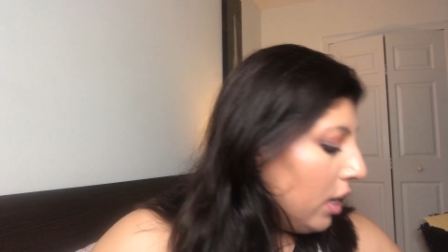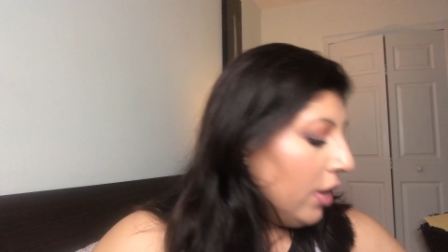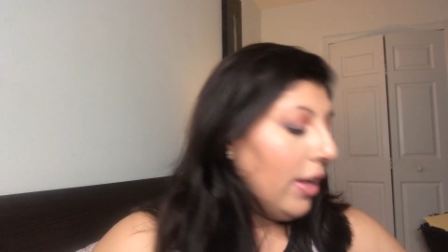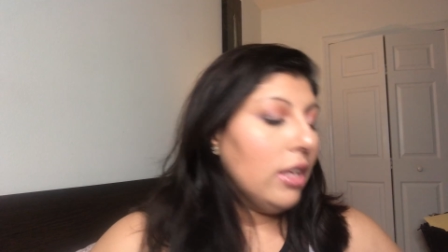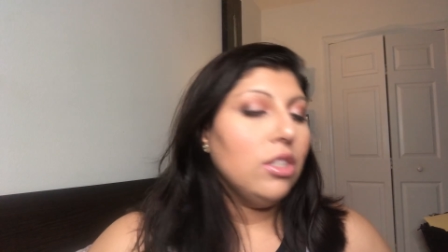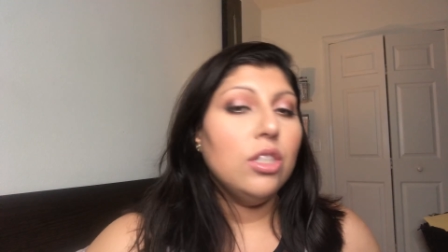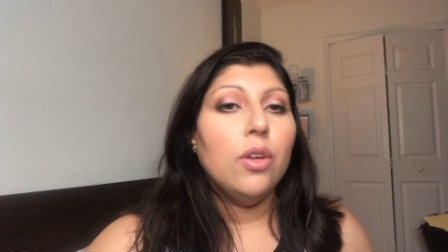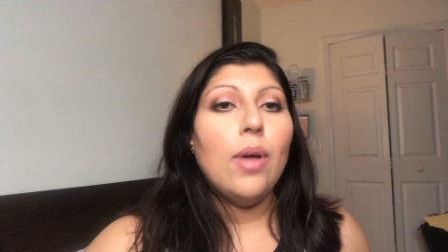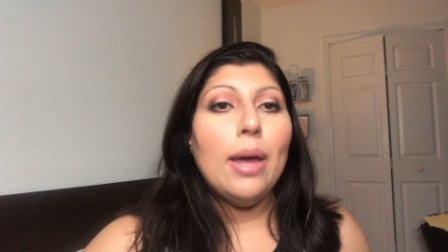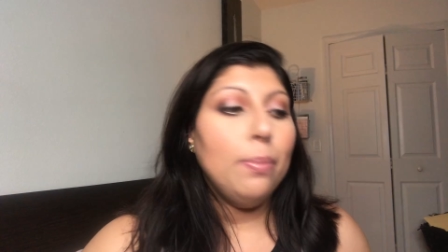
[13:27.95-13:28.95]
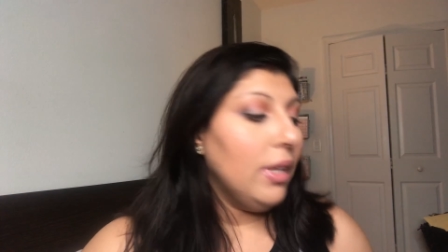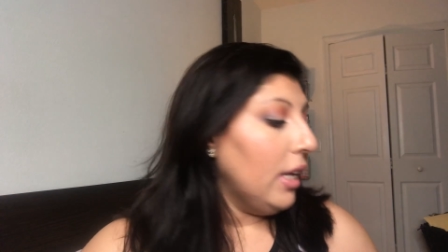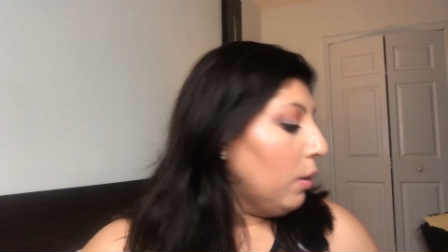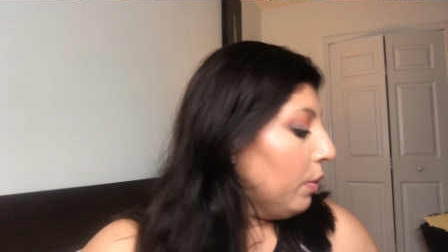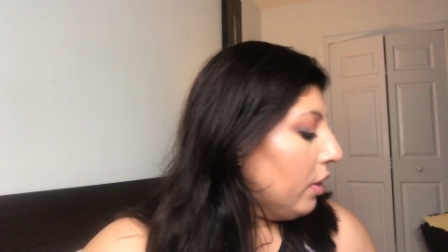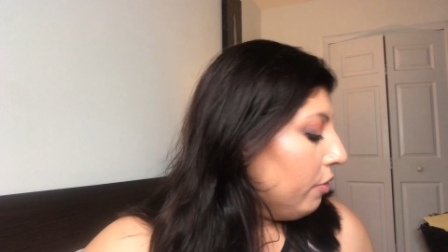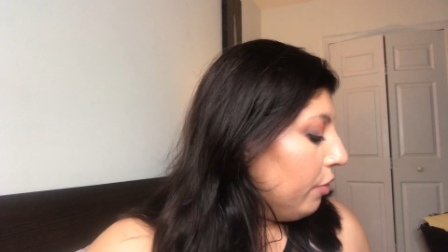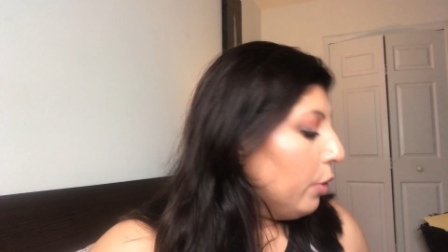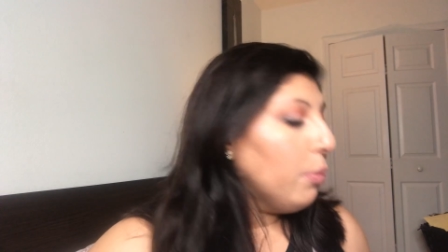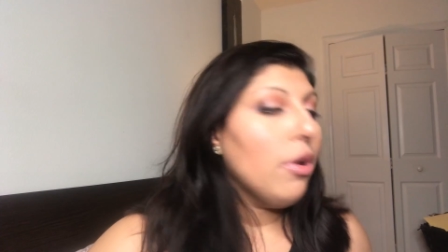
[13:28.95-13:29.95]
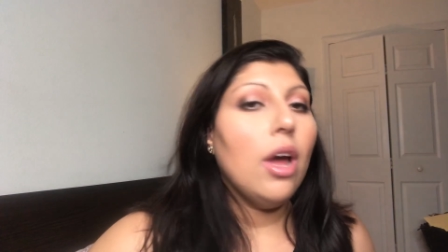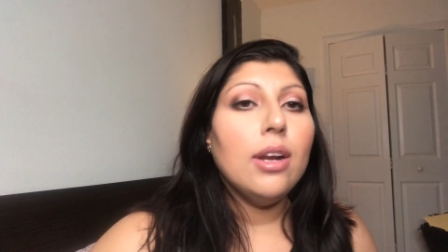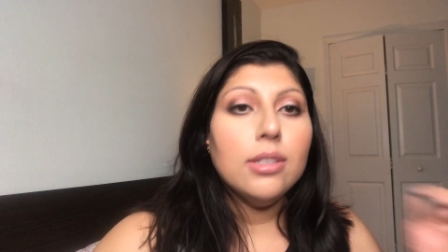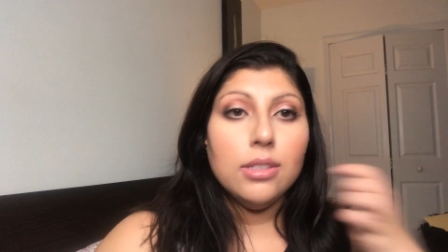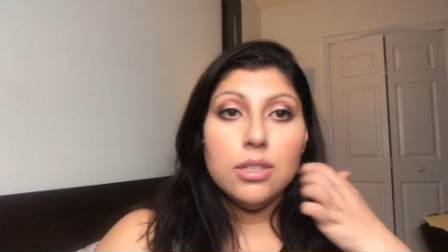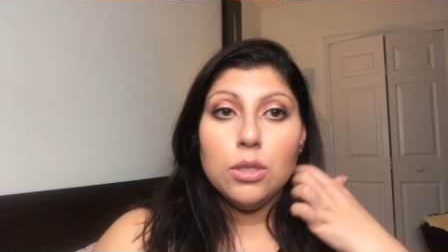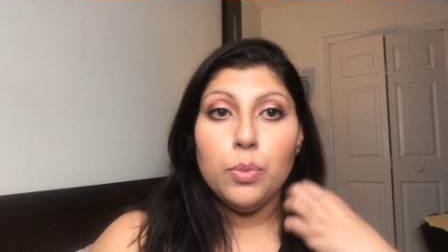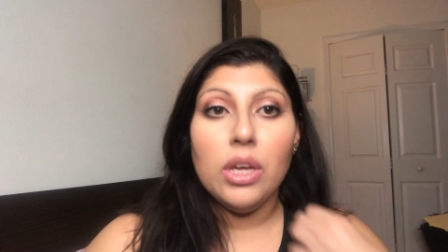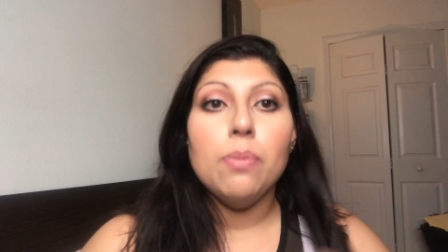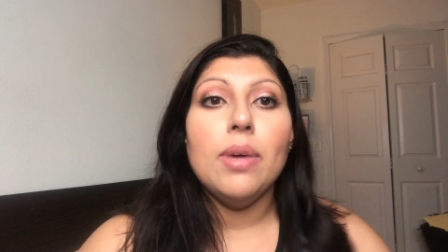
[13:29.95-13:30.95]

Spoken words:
Okay, so I played with a few products this week,